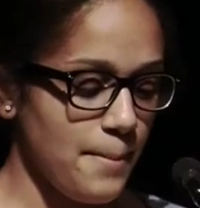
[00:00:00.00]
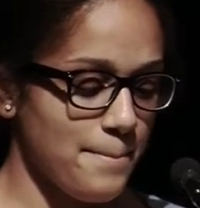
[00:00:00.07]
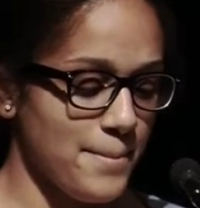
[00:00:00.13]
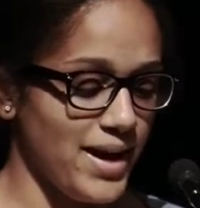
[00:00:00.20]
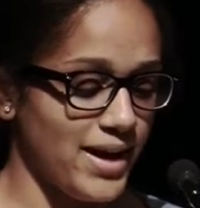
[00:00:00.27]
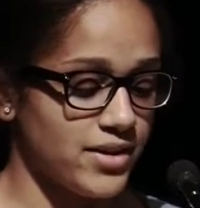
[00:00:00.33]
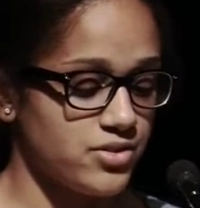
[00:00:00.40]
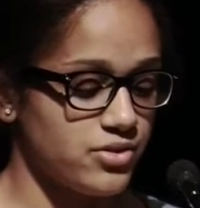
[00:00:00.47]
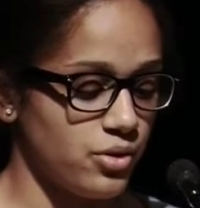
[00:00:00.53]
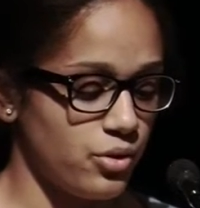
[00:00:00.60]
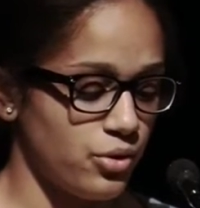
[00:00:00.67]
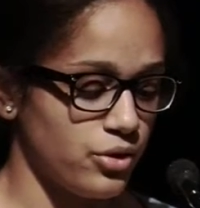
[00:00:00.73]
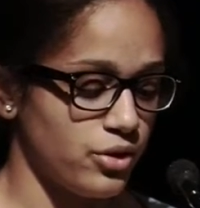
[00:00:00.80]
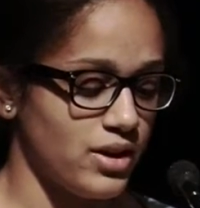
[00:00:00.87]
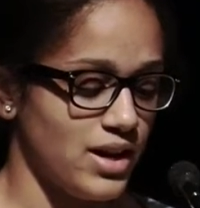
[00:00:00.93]
"Max,
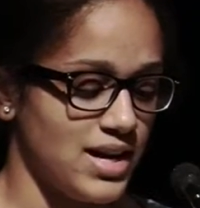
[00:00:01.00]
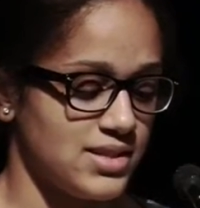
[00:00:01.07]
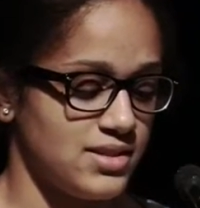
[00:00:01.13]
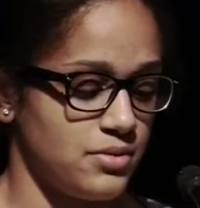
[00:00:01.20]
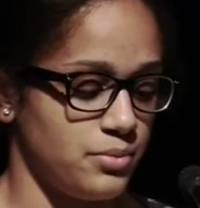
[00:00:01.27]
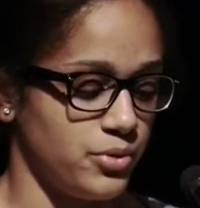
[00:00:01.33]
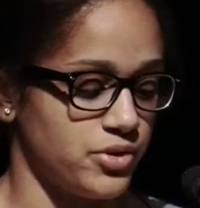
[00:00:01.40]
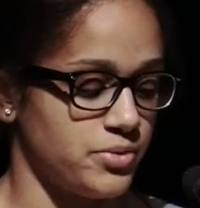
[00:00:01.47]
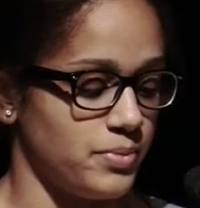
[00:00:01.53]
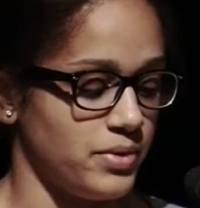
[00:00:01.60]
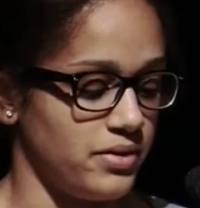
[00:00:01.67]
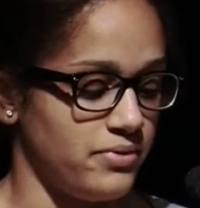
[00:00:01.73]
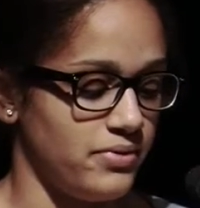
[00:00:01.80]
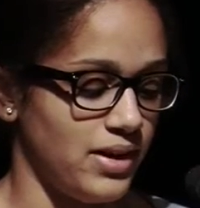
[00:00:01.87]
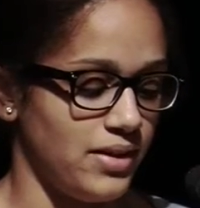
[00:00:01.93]
owner Ashley
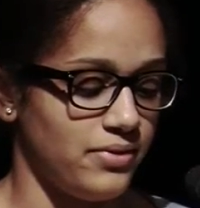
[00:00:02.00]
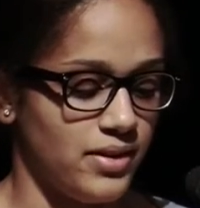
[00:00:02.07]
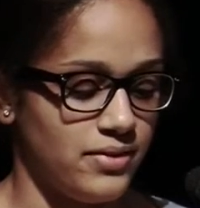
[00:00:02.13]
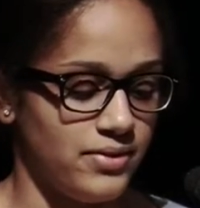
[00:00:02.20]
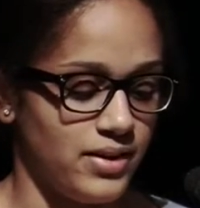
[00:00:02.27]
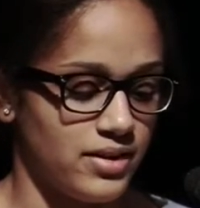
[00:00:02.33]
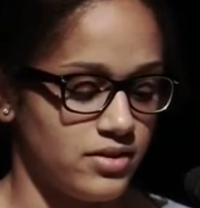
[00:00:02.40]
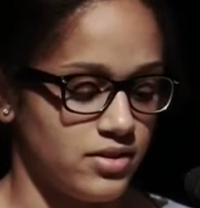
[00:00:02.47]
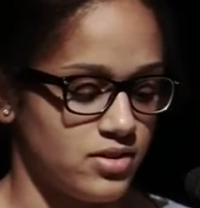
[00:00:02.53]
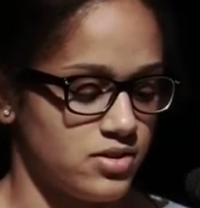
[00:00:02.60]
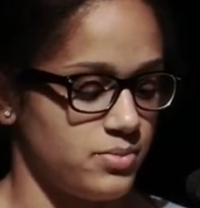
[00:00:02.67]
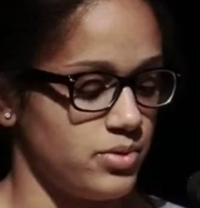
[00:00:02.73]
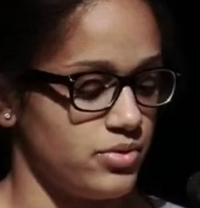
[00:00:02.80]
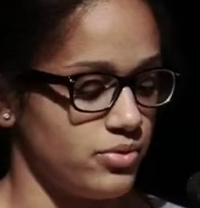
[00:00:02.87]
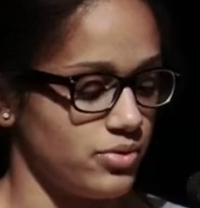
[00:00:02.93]
Mosby, 555
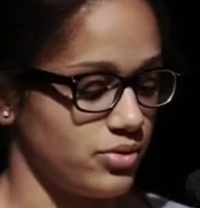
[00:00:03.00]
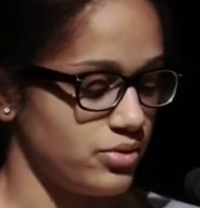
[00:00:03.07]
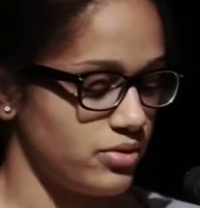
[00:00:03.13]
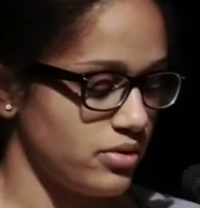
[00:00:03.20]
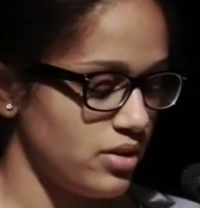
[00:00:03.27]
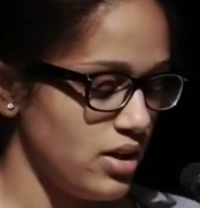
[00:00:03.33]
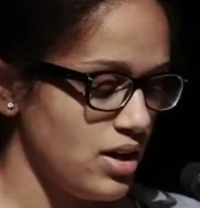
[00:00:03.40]
Kingsbridge Road."